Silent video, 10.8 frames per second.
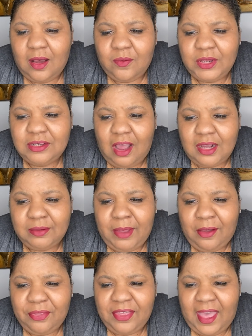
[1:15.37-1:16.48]
we talked
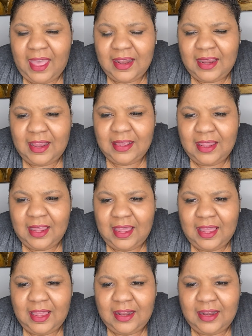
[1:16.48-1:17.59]
about that, and
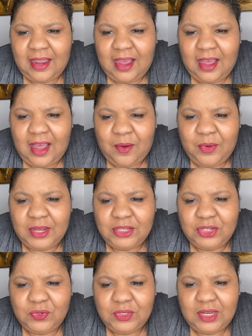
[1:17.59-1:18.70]
then I went
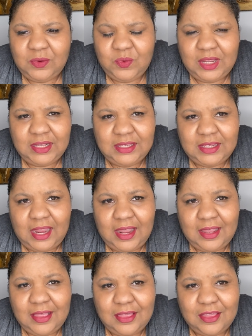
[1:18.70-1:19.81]
Tuesday,
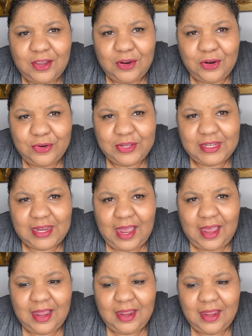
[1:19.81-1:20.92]
Wednesday,
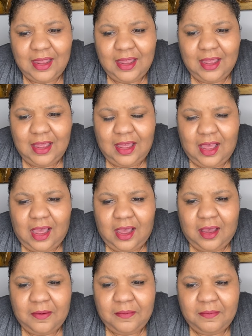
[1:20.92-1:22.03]
Thursday,
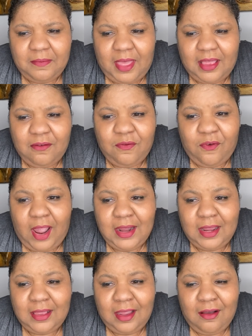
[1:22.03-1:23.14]
and then
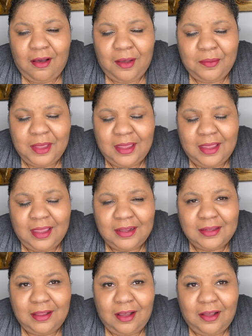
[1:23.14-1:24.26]
Friday they called me
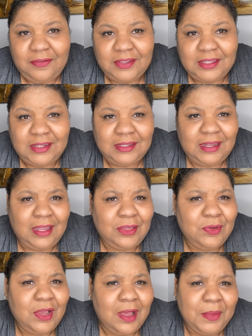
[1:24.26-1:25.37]
into the office and they said, can
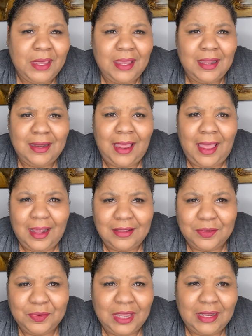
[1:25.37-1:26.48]
you come in at
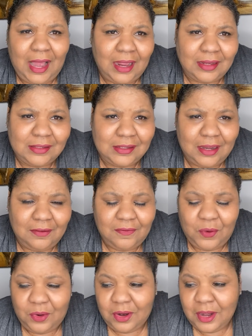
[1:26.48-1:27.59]
3 o'clock instead of
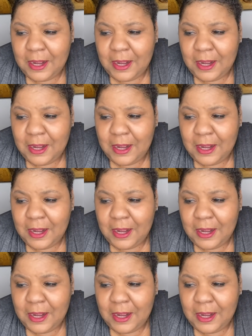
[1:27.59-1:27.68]
4?